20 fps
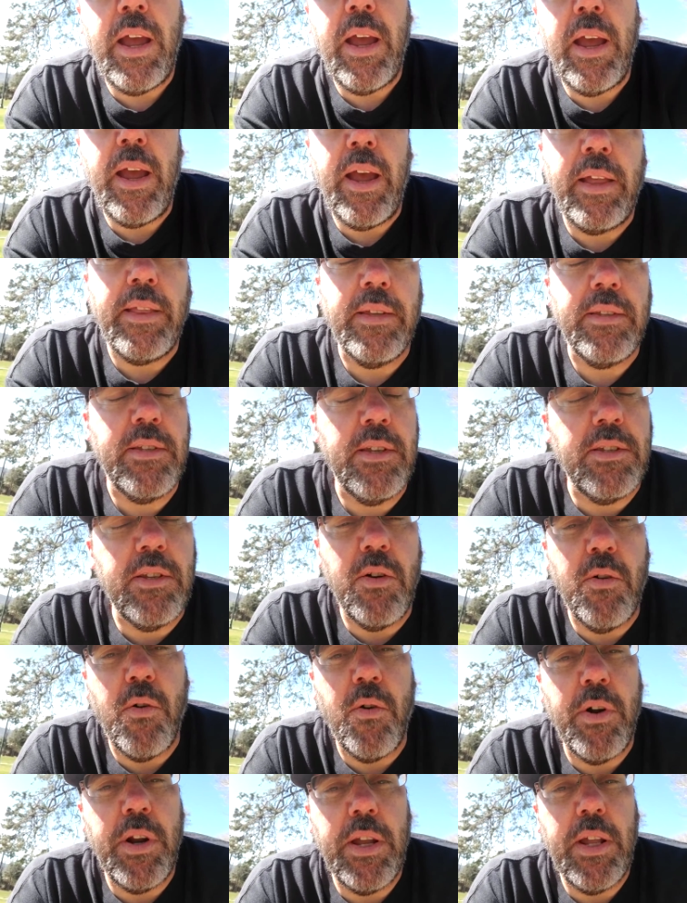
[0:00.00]
and this isn't
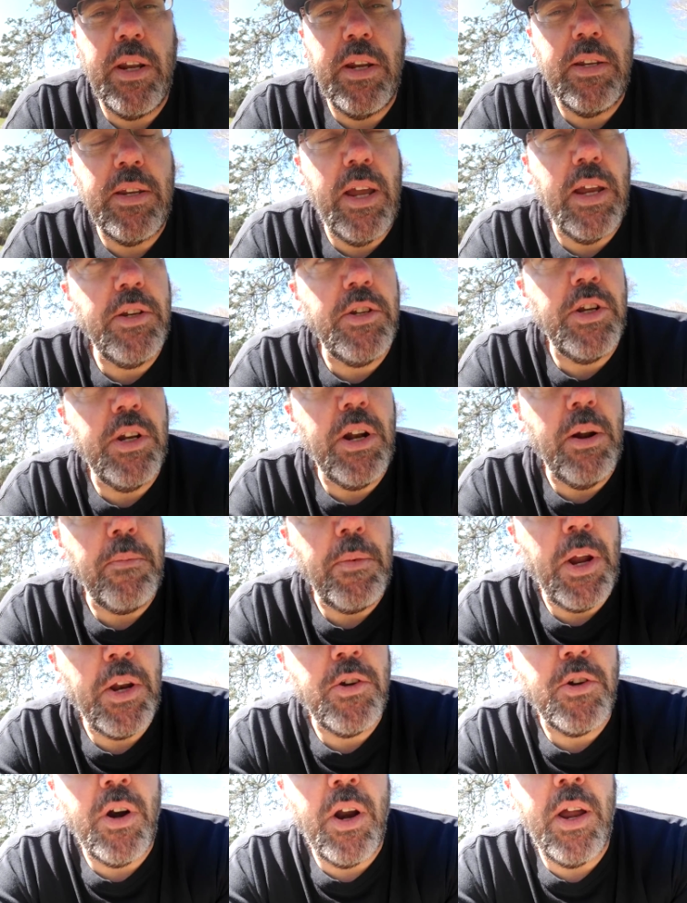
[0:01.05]
hoarding an intention. I'm
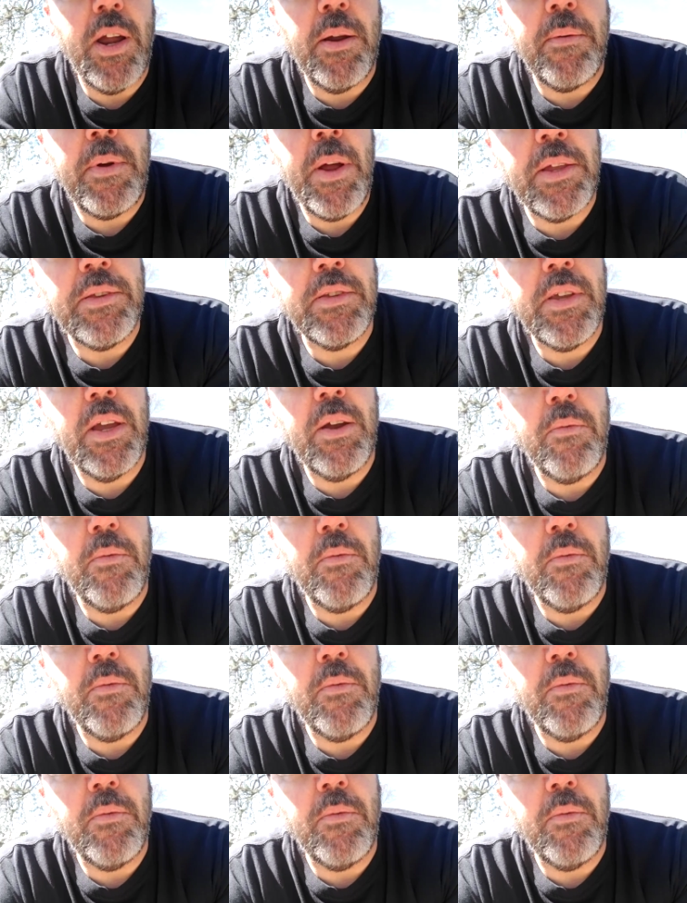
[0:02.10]
not saying,